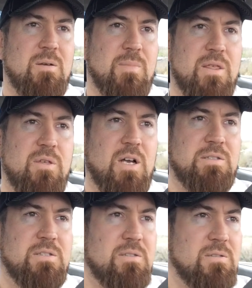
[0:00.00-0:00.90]
my
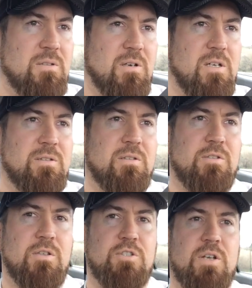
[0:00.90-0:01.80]
thoughts
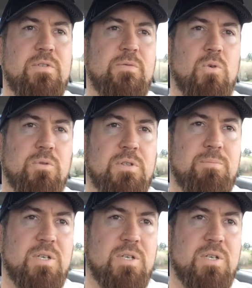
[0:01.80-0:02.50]
on the Chevy Volt